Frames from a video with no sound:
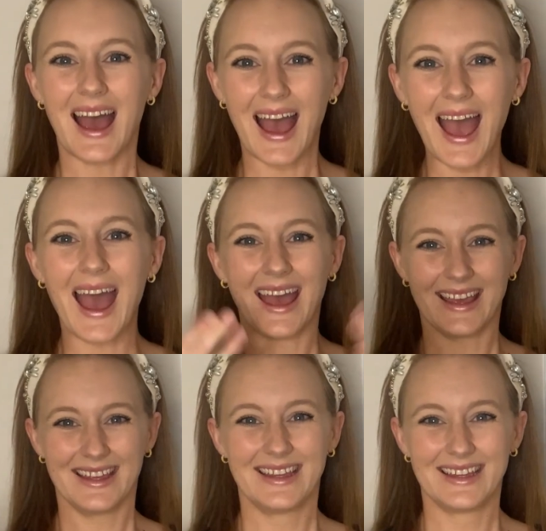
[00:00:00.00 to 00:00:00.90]
A,
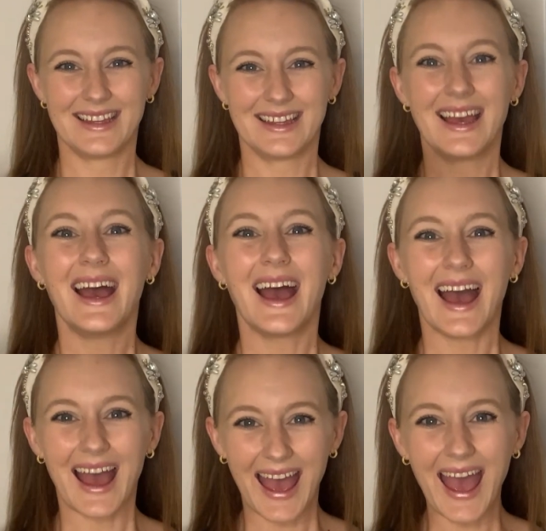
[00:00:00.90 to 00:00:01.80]

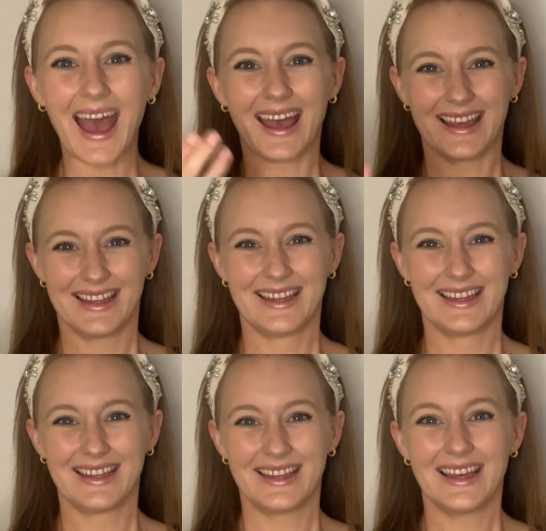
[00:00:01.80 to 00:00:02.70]
A,
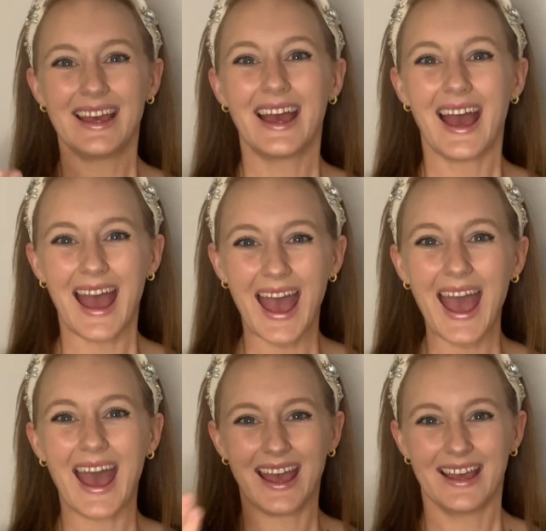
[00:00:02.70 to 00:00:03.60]

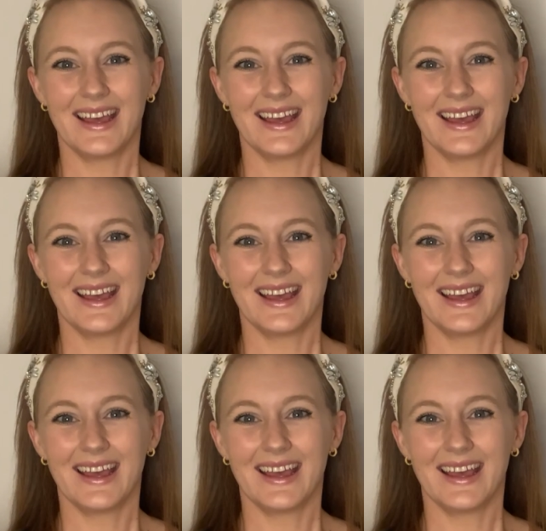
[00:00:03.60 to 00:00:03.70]
A.